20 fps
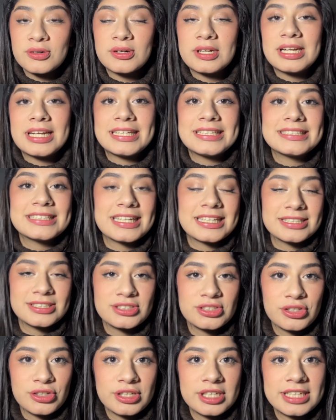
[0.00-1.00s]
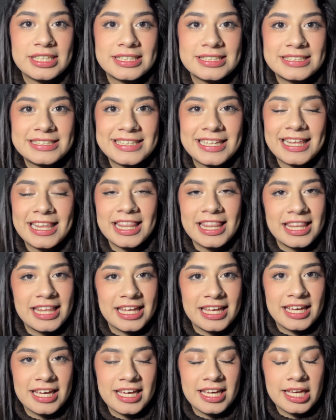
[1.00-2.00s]
las canciones
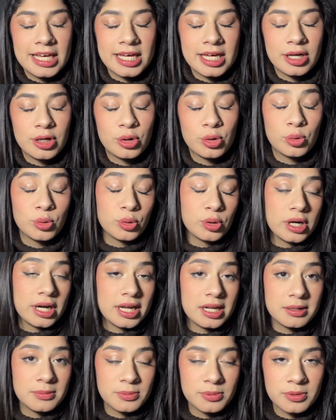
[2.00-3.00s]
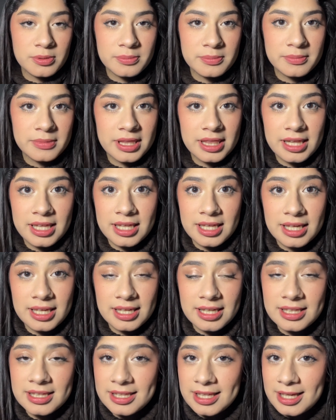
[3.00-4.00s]
de un álbum
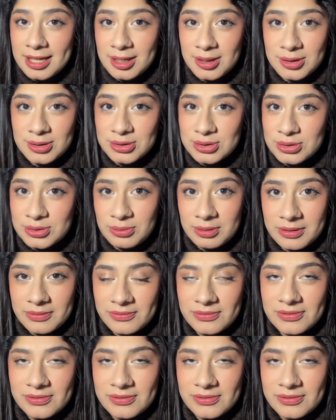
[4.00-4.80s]
de Taylor Swift.